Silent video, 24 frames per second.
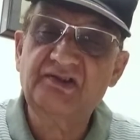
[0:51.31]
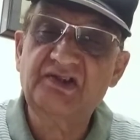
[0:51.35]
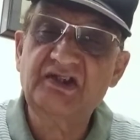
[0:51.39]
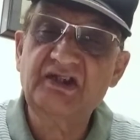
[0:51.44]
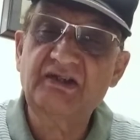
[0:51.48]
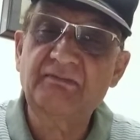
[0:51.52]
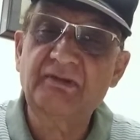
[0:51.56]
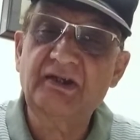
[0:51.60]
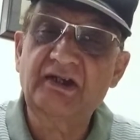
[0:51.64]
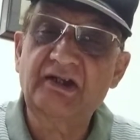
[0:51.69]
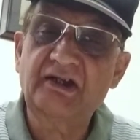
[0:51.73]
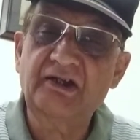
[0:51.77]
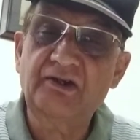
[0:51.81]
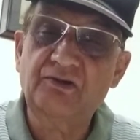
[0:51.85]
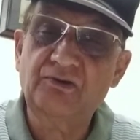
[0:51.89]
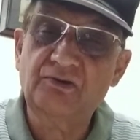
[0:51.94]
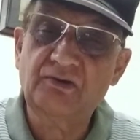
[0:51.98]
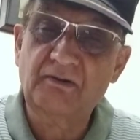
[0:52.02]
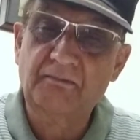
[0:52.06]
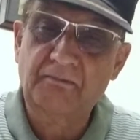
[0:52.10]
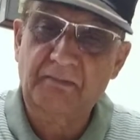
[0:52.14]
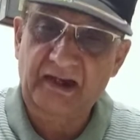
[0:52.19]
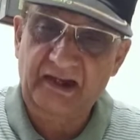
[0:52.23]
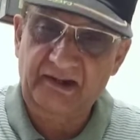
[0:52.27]
semen into
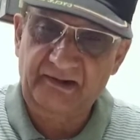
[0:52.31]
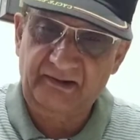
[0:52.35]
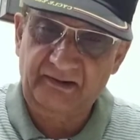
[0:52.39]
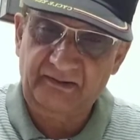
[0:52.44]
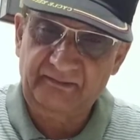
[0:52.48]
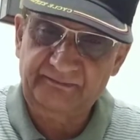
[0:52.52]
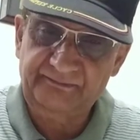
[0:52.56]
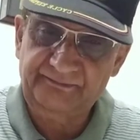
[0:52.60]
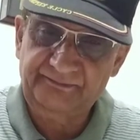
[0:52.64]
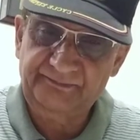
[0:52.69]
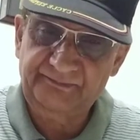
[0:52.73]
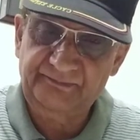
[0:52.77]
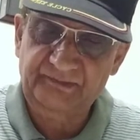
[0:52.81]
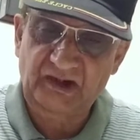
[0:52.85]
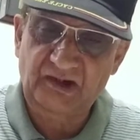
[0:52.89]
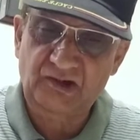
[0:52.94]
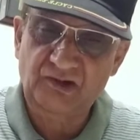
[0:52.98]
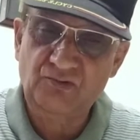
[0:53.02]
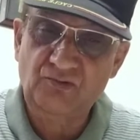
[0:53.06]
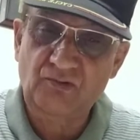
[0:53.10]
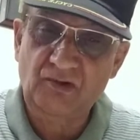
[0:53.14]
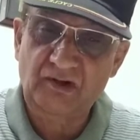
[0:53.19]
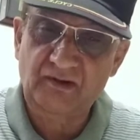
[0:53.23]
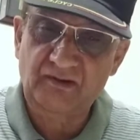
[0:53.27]
the bladder. That is
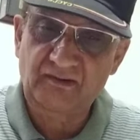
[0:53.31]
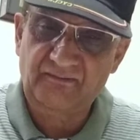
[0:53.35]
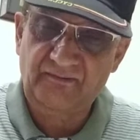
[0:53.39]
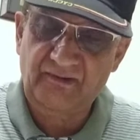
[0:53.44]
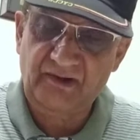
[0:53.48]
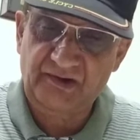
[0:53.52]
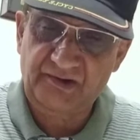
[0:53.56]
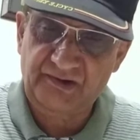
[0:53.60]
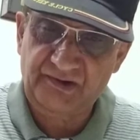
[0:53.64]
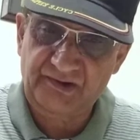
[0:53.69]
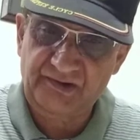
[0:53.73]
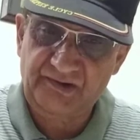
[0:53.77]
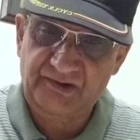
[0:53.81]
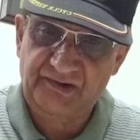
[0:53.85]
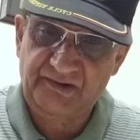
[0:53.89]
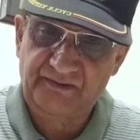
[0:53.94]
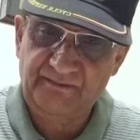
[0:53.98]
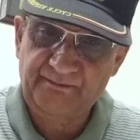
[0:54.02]
one of the functions.